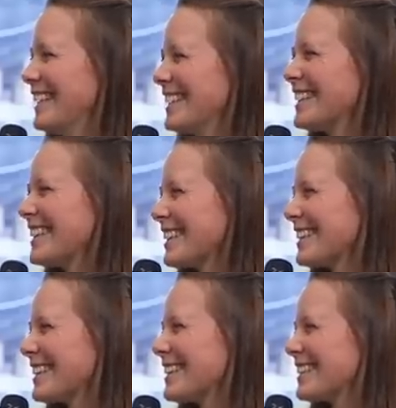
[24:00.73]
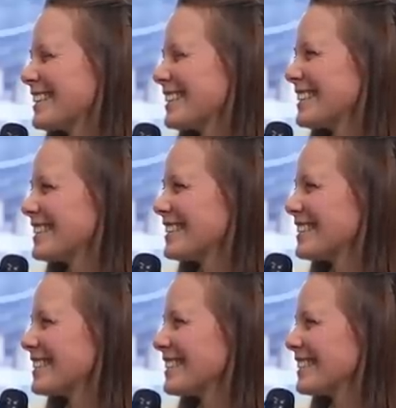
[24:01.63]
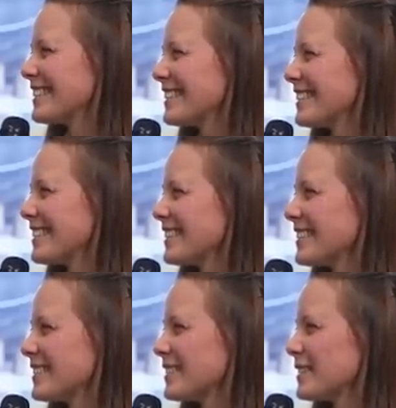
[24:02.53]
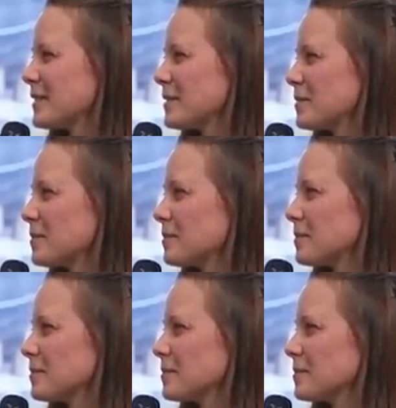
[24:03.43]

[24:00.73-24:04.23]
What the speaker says: [no speech]